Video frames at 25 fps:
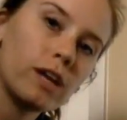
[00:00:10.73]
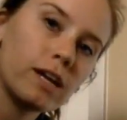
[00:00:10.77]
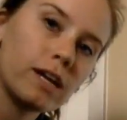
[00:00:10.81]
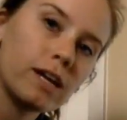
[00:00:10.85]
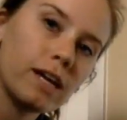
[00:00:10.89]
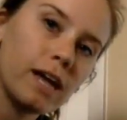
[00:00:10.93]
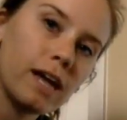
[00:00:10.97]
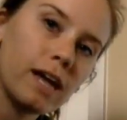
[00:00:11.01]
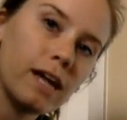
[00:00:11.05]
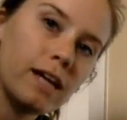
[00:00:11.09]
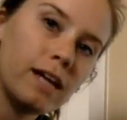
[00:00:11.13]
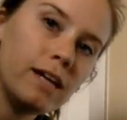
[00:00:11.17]

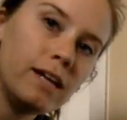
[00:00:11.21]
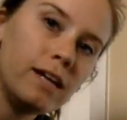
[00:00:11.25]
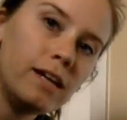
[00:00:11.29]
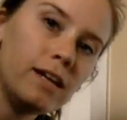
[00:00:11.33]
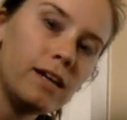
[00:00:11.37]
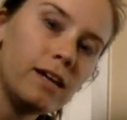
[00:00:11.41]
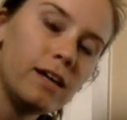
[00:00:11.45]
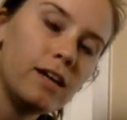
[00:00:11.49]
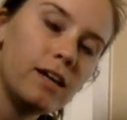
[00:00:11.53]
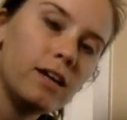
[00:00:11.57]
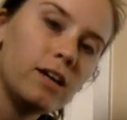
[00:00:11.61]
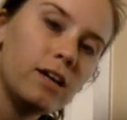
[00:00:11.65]
again
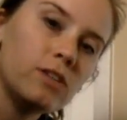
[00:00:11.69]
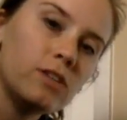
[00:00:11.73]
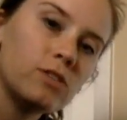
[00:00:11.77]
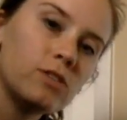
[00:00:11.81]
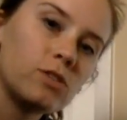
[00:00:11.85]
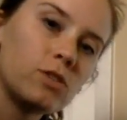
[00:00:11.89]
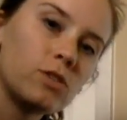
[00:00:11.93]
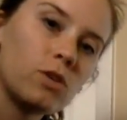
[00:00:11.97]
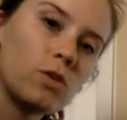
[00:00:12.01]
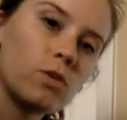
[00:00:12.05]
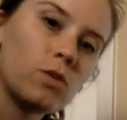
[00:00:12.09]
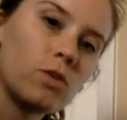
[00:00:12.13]

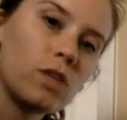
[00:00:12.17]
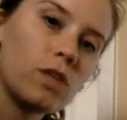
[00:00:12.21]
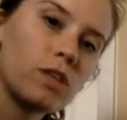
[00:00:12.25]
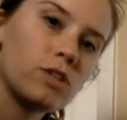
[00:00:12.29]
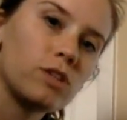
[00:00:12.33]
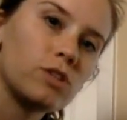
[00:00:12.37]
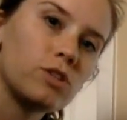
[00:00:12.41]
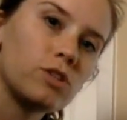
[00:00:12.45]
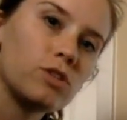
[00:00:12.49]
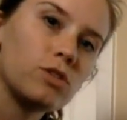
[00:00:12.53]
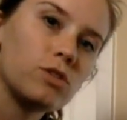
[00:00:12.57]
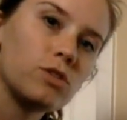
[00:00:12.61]
so
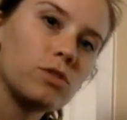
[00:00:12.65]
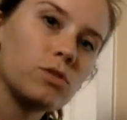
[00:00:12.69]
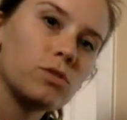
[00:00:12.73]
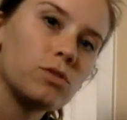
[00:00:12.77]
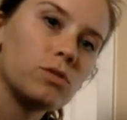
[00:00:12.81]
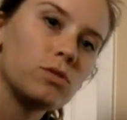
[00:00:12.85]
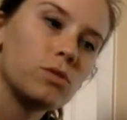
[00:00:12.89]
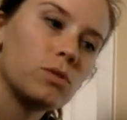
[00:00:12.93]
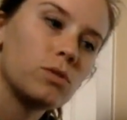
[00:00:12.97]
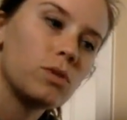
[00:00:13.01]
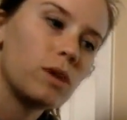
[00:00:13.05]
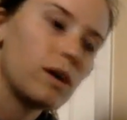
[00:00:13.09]
that
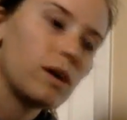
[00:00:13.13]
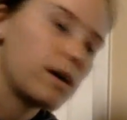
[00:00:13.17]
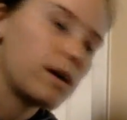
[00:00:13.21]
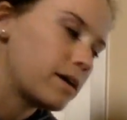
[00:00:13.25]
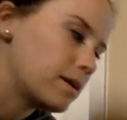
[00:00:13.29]
you